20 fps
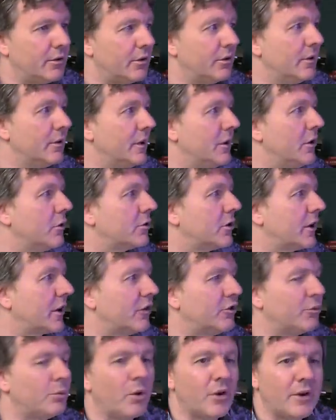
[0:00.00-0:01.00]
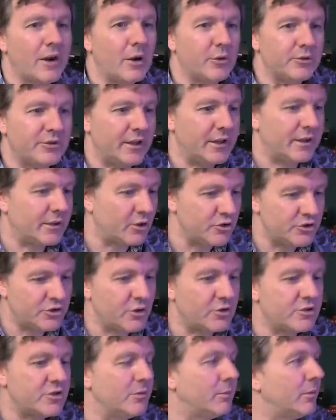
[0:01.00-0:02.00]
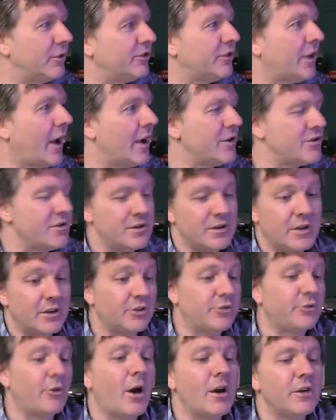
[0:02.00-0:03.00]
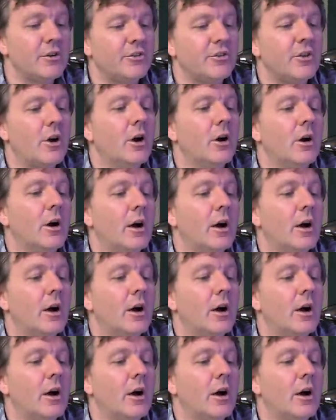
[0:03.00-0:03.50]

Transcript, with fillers: that Lee Unkrich has put out in conjunction with Tashin. And as far as no,